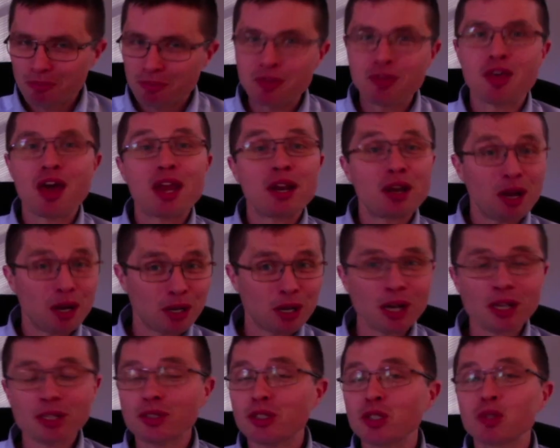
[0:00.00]
then
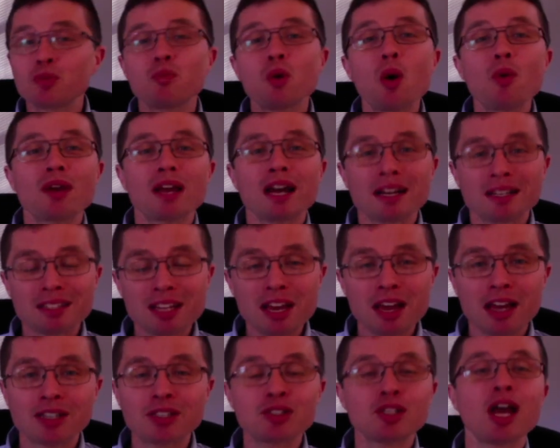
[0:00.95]
Augustus won't
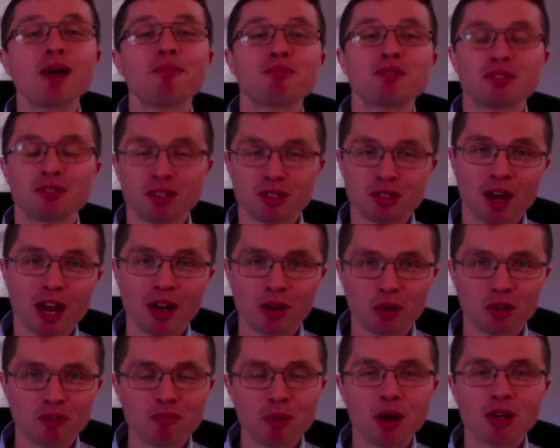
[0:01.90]
accept the title
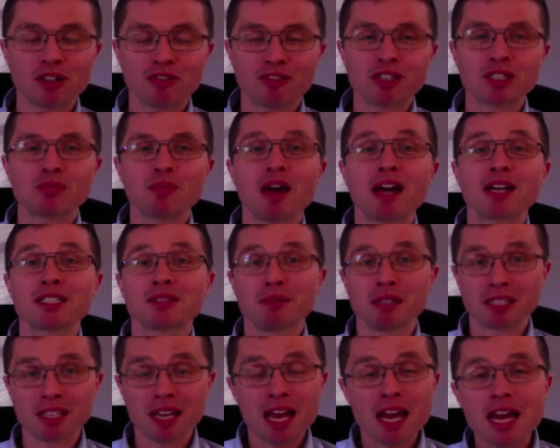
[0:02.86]
of Pontifex
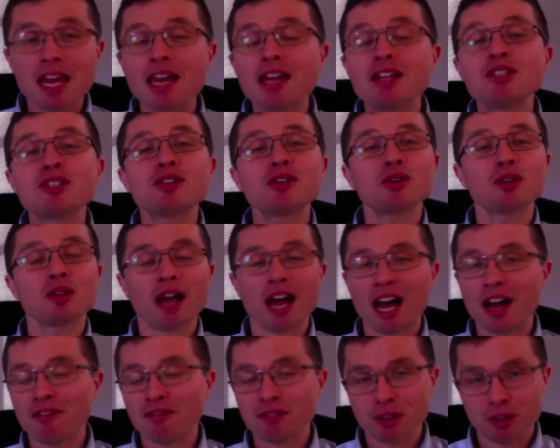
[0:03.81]
Maximus until
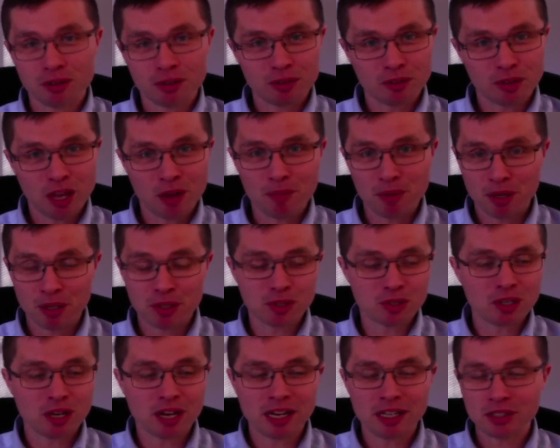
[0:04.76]
after Lepidus
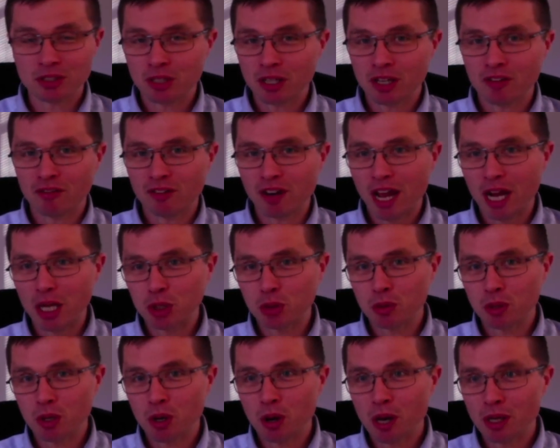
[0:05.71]
dies of natural
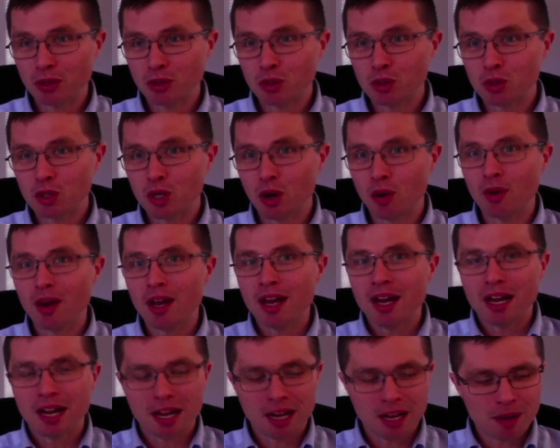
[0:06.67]
causes. So
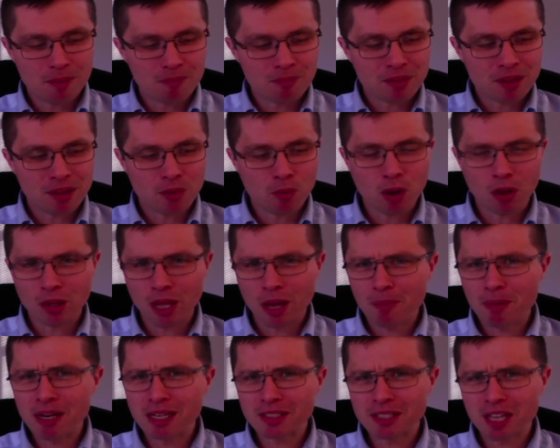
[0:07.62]
while
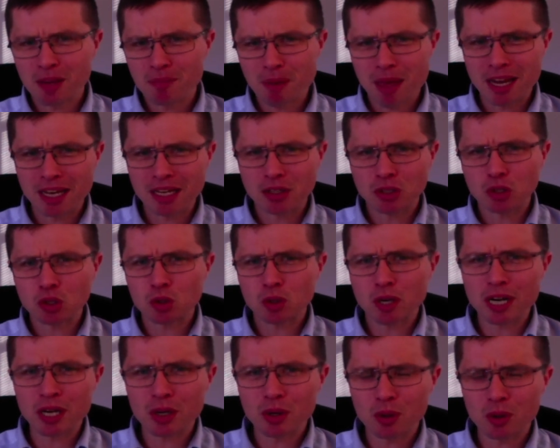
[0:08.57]
Lepidus had been
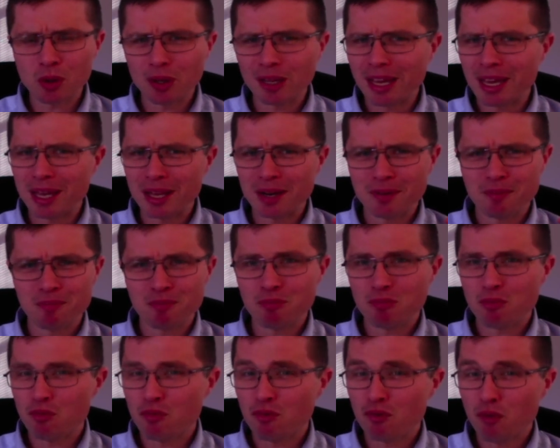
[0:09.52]
critical in
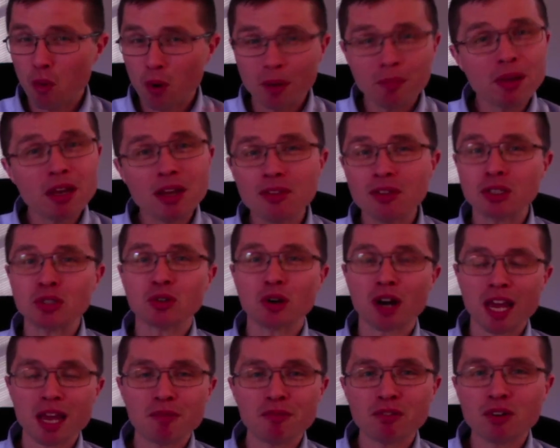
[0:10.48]
forming the
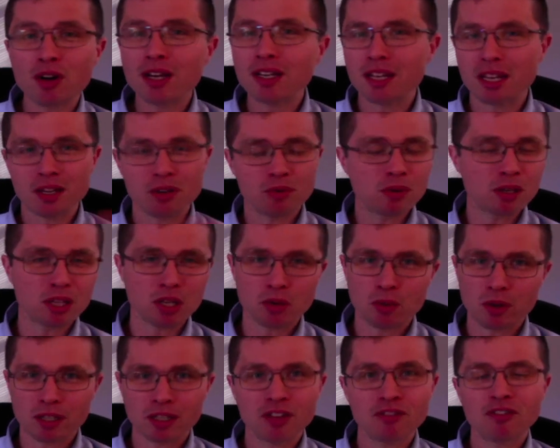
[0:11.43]
triumvirate, he really
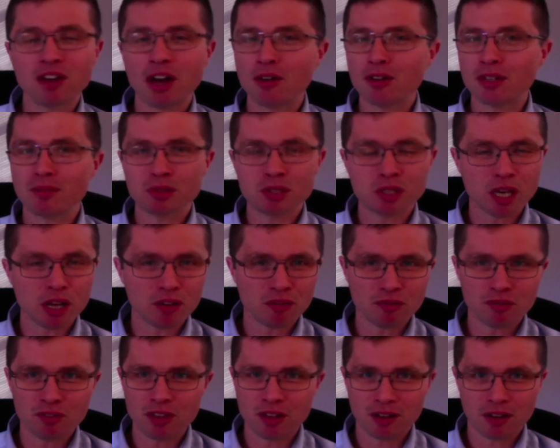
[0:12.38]
quickly found
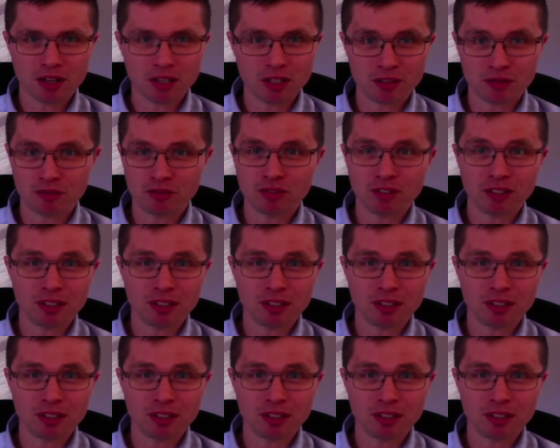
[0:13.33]
himself the kind of,